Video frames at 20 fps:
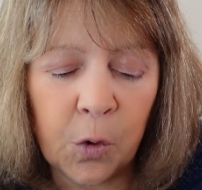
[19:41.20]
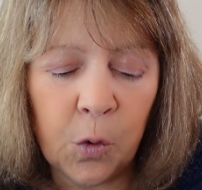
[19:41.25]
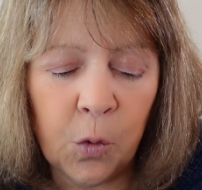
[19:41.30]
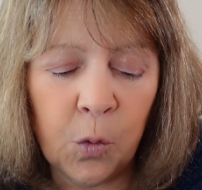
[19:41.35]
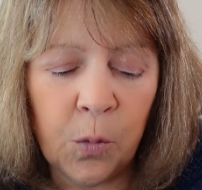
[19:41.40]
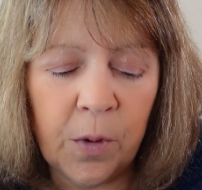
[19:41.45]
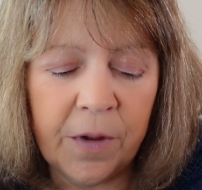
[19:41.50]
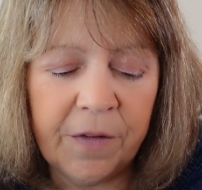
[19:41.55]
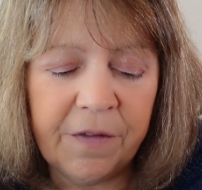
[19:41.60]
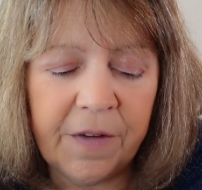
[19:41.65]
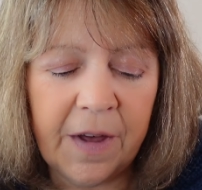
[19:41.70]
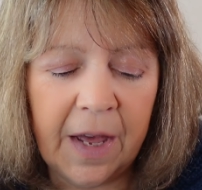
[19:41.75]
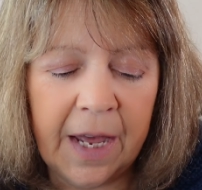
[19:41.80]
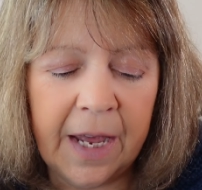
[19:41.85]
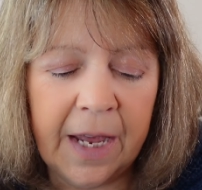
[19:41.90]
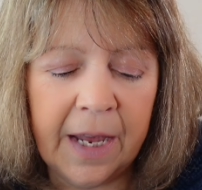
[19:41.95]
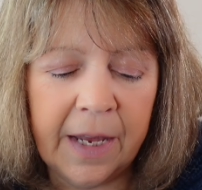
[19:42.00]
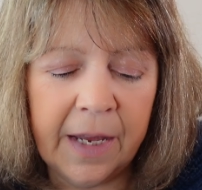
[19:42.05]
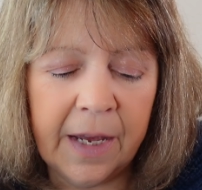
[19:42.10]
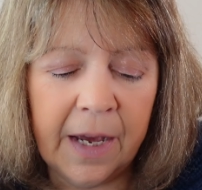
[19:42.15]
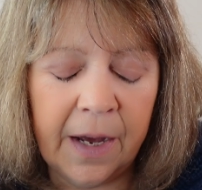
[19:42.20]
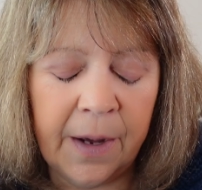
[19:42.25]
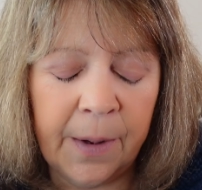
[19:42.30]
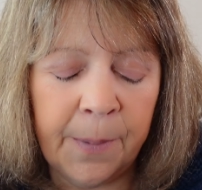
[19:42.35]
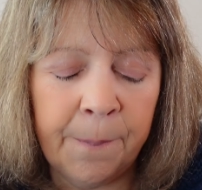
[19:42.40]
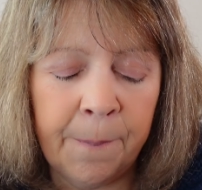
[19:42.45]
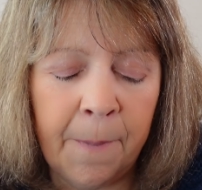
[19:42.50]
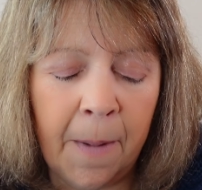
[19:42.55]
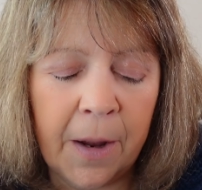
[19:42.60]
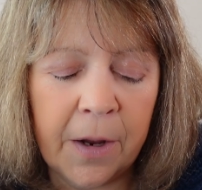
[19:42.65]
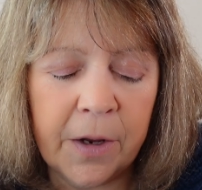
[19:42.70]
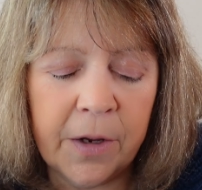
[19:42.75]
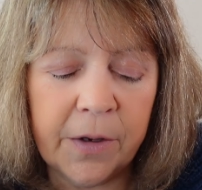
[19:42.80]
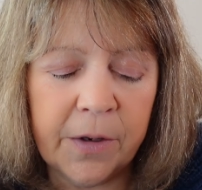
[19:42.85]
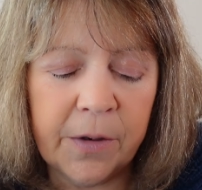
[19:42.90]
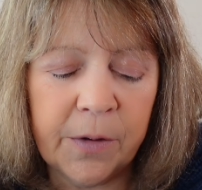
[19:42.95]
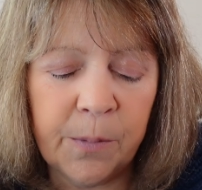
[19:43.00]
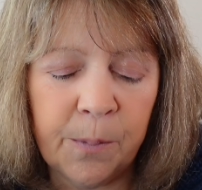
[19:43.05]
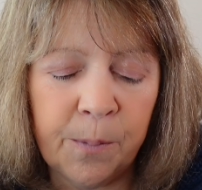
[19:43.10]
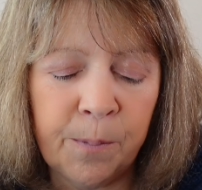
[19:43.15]
with a
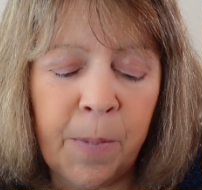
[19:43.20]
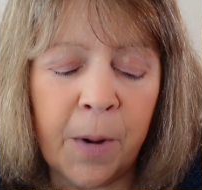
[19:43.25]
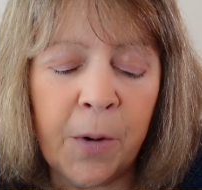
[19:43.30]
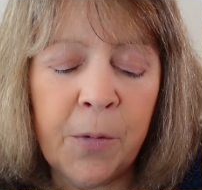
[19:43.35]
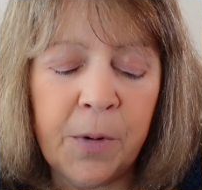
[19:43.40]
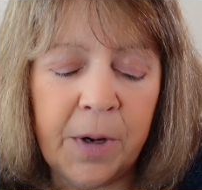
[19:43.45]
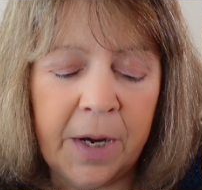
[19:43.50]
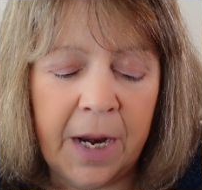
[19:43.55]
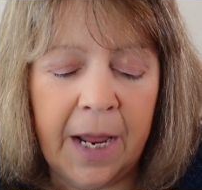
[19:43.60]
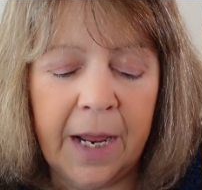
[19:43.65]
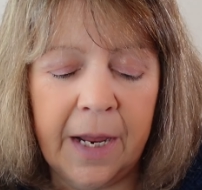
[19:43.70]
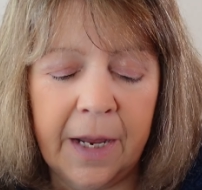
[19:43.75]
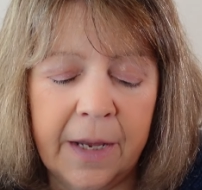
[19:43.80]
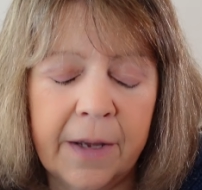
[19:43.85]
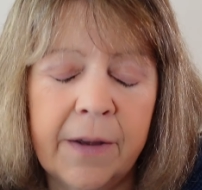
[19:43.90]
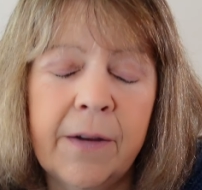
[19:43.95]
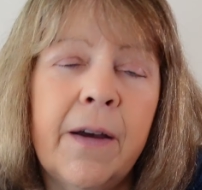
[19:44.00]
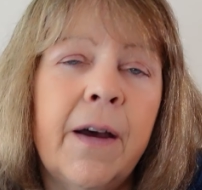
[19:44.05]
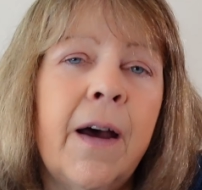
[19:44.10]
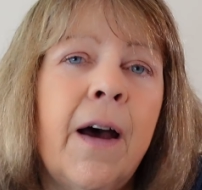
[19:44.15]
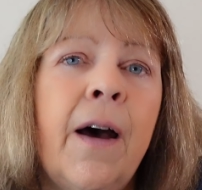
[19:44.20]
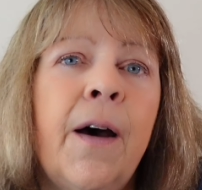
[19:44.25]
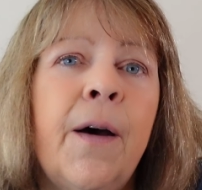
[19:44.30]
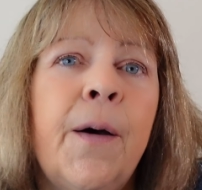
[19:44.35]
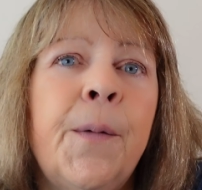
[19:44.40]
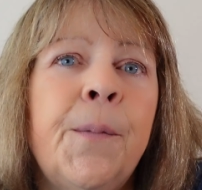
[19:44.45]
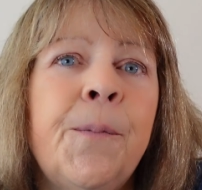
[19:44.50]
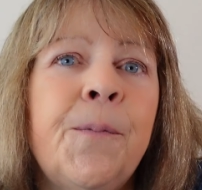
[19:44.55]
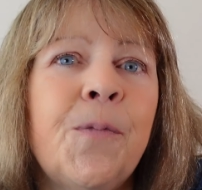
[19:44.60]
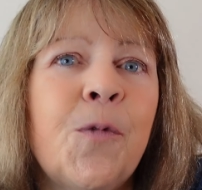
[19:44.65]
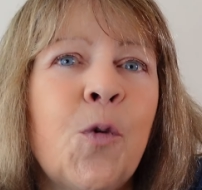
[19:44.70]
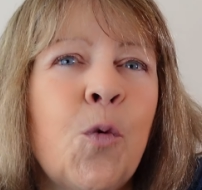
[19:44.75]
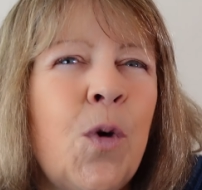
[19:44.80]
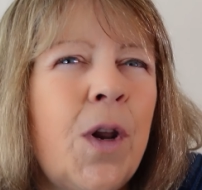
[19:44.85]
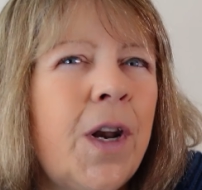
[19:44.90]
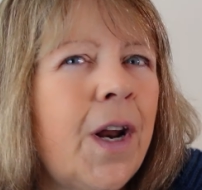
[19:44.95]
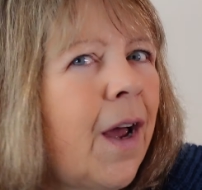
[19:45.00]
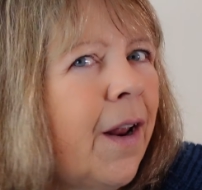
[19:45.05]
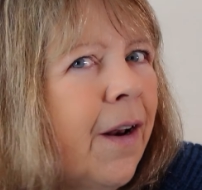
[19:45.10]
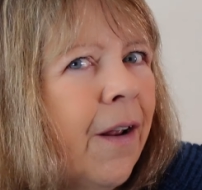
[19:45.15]
boat neck,
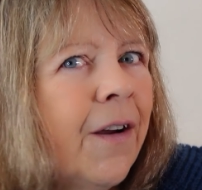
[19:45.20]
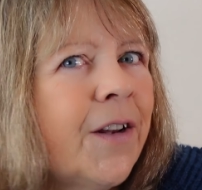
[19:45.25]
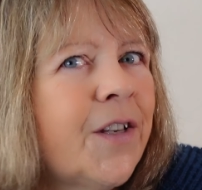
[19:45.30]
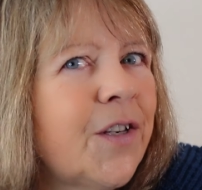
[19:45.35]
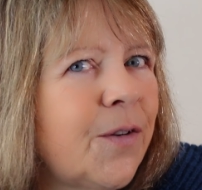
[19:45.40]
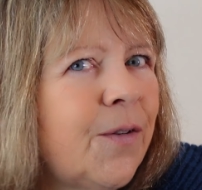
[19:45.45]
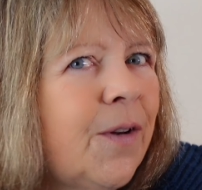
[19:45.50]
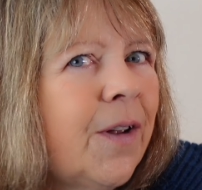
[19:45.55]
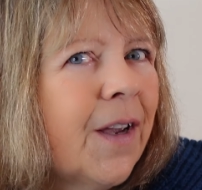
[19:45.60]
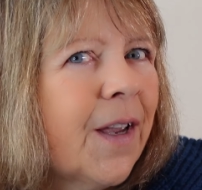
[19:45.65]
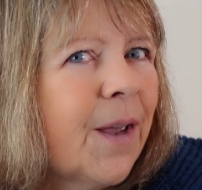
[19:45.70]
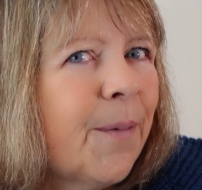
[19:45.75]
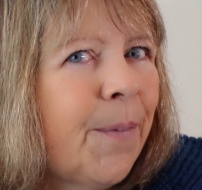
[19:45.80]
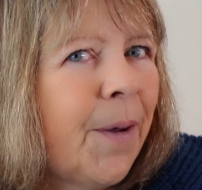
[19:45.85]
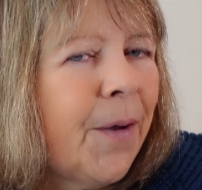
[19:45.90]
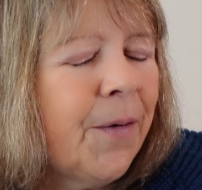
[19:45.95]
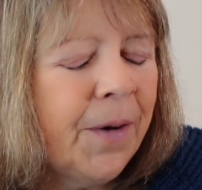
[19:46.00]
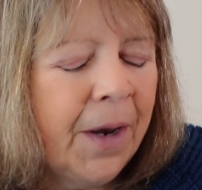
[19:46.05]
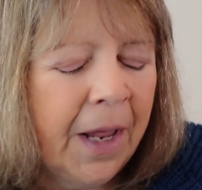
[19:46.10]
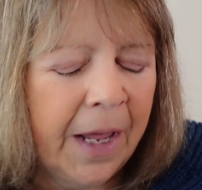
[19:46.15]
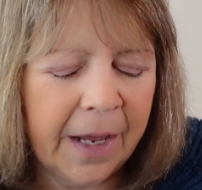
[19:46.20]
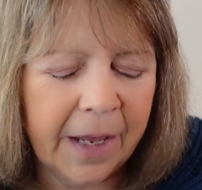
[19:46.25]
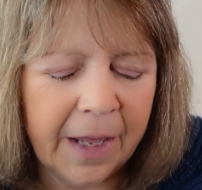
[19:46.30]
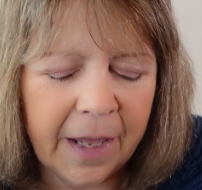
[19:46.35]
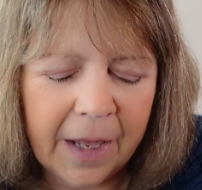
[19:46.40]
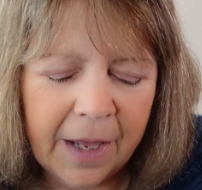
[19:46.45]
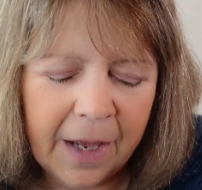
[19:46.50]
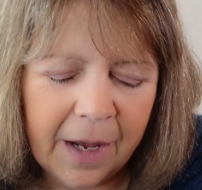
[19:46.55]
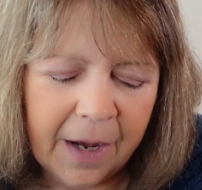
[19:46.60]
and I do like a boat neck,